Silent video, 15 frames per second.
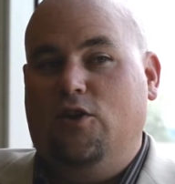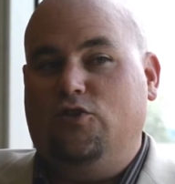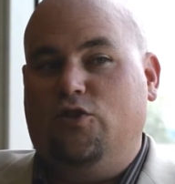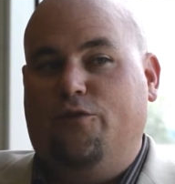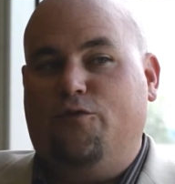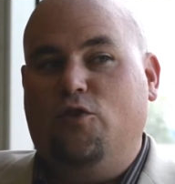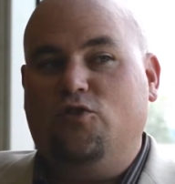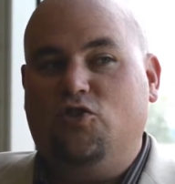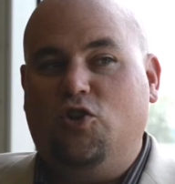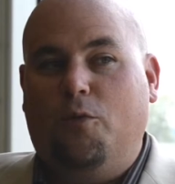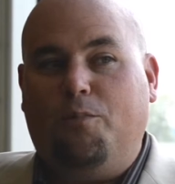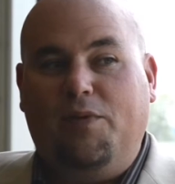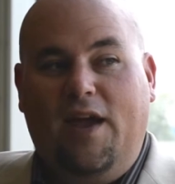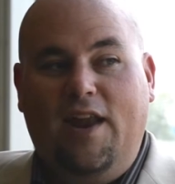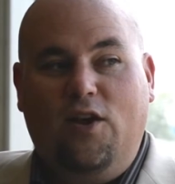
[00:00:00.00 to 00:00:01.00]
So if you're
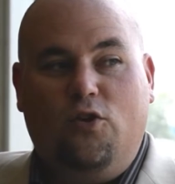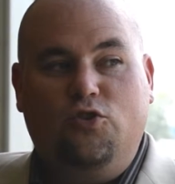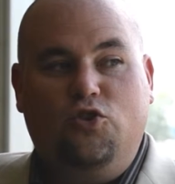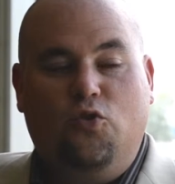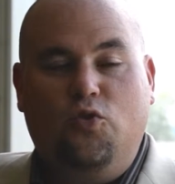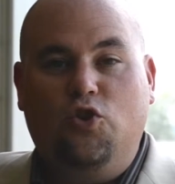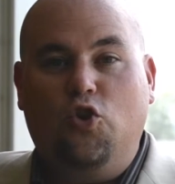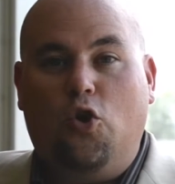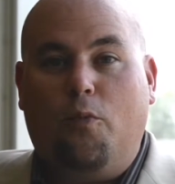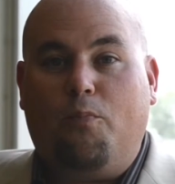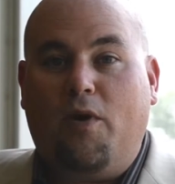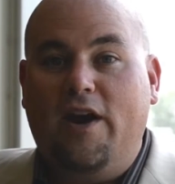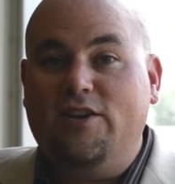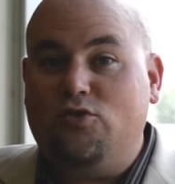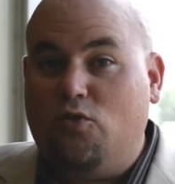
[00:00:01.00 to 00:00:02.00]
still planning on doing your
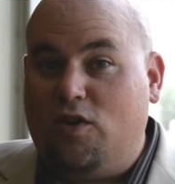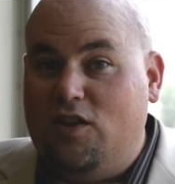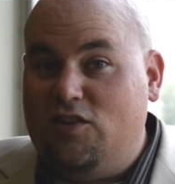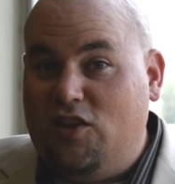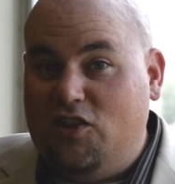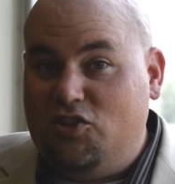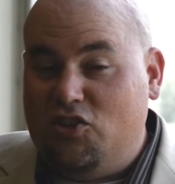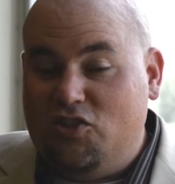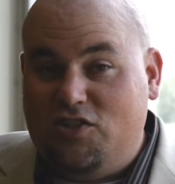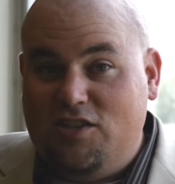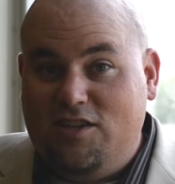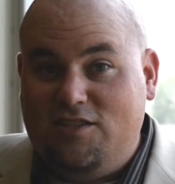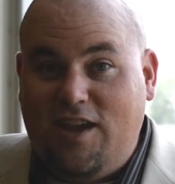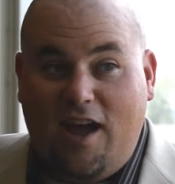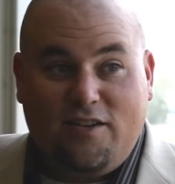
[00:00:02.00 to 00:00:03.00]
appraisal
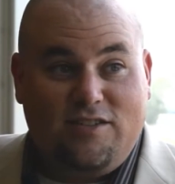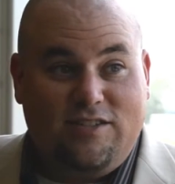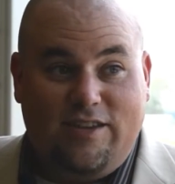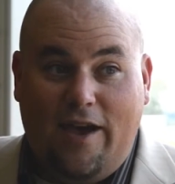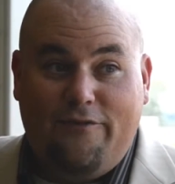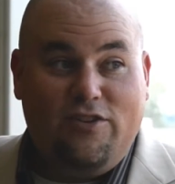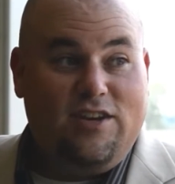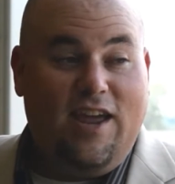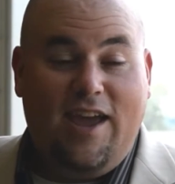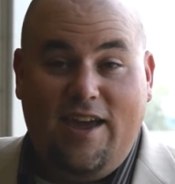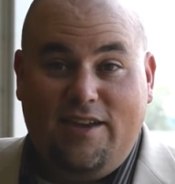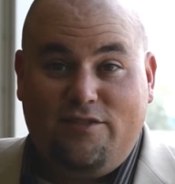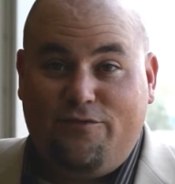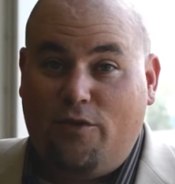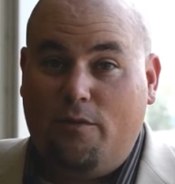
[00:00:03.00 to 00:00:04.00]
contingencies out 7
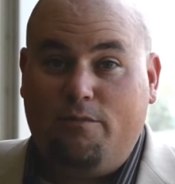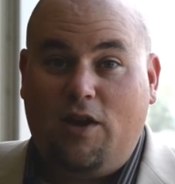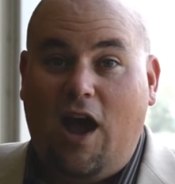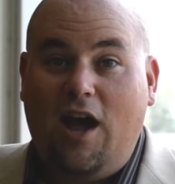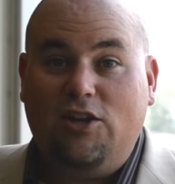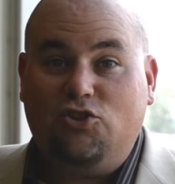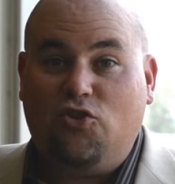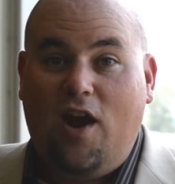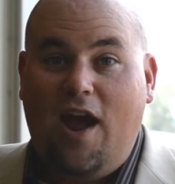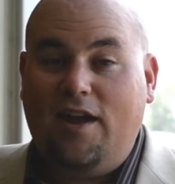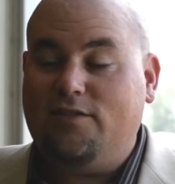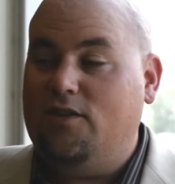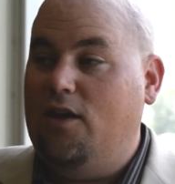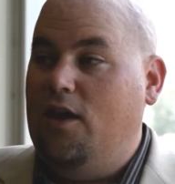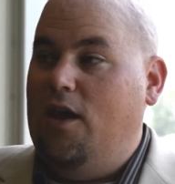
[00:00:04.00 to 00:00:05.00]
days from
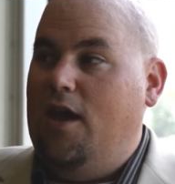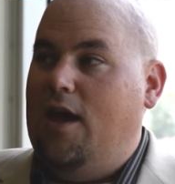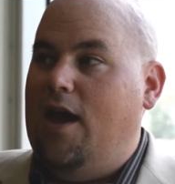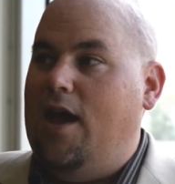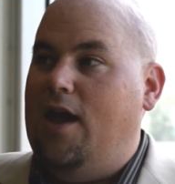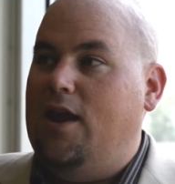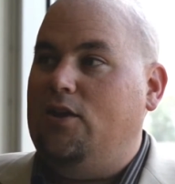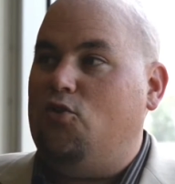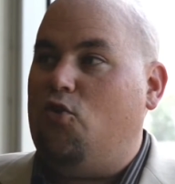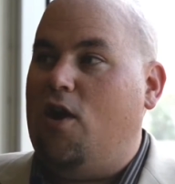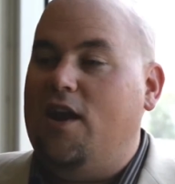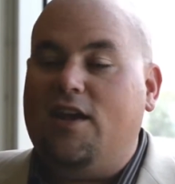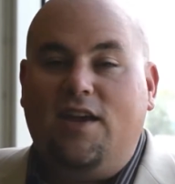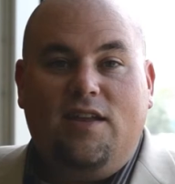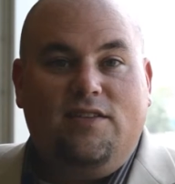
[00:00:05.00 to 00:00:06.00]
contract and
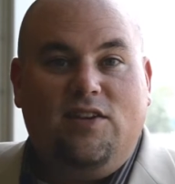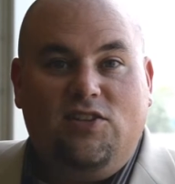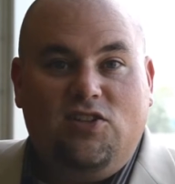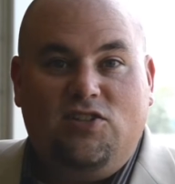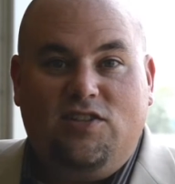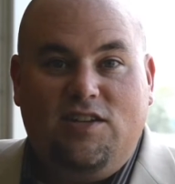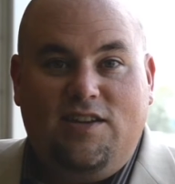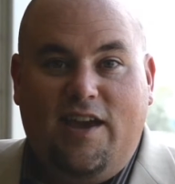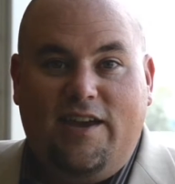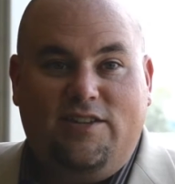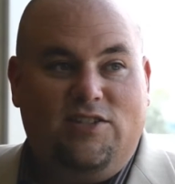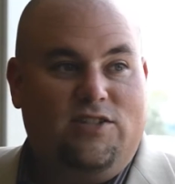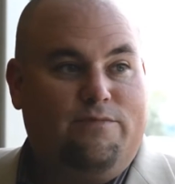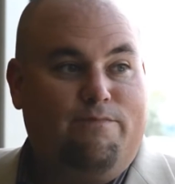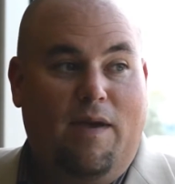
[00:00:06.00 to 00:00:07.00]
credit contingency
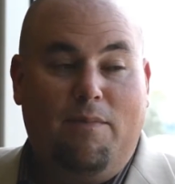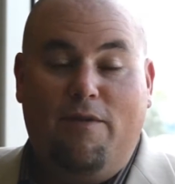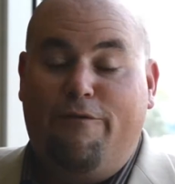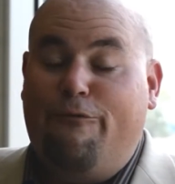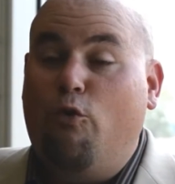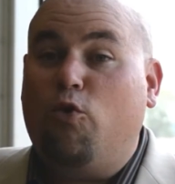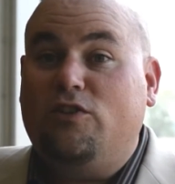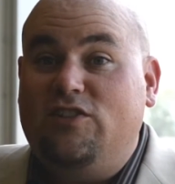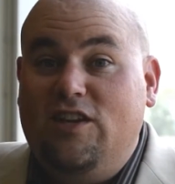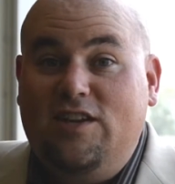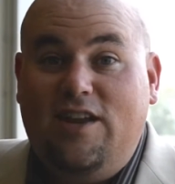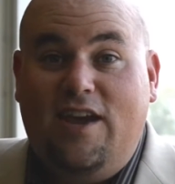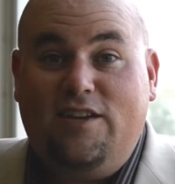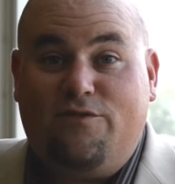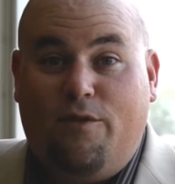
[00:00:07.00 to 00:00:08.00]
dates maybe 14
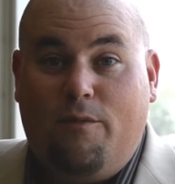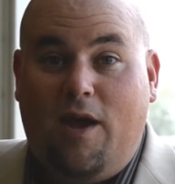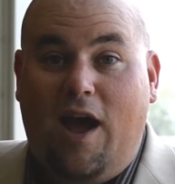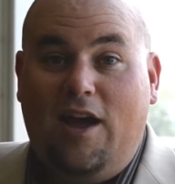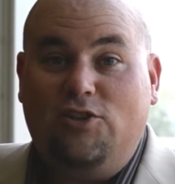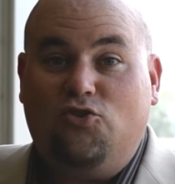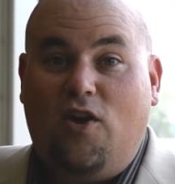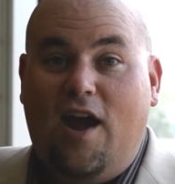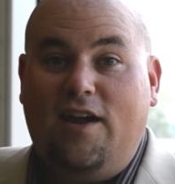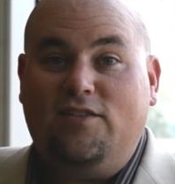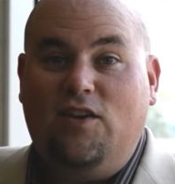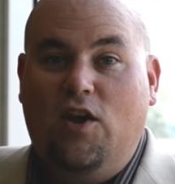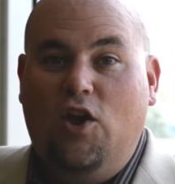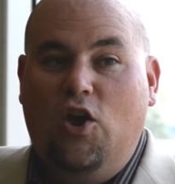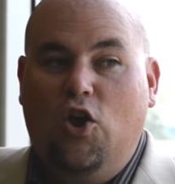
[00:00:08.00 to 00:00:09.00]
days from contract,